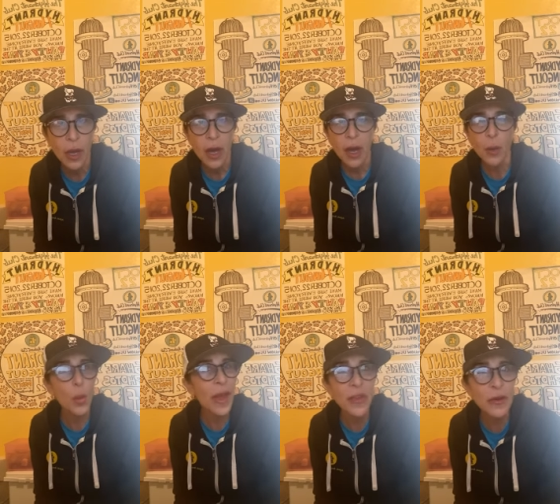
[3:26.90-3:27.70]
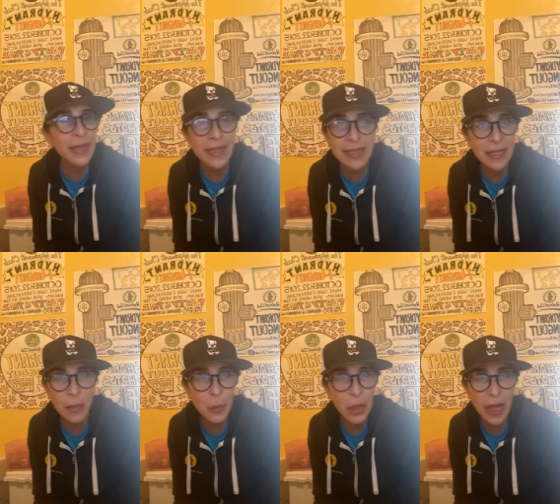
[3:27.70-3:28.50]
um, whether it is
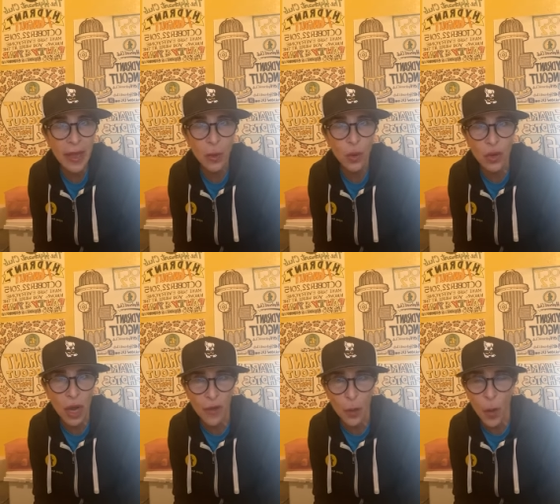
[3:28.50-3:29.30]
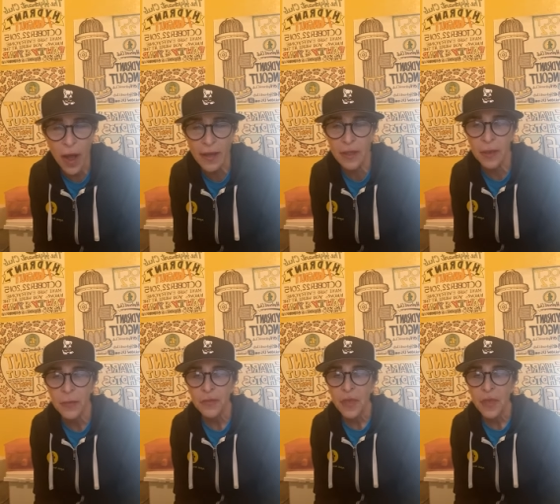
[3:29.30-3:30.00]
in play or otherwise.